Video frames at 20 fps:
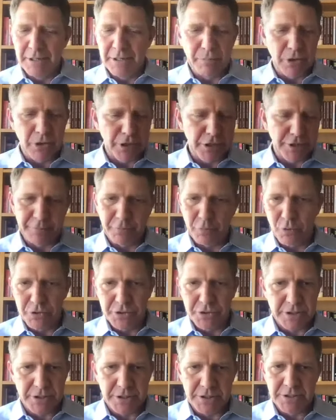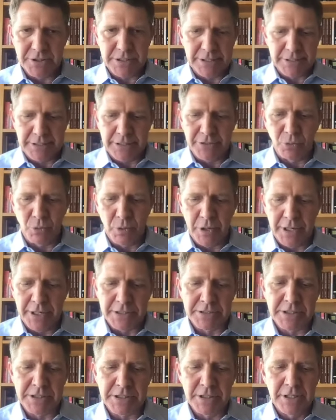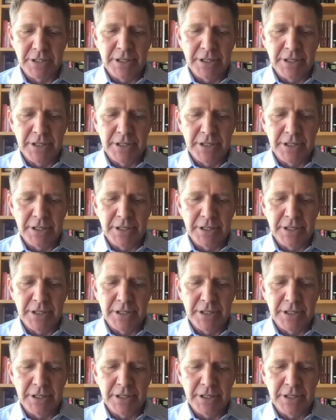market forces, and otherwise,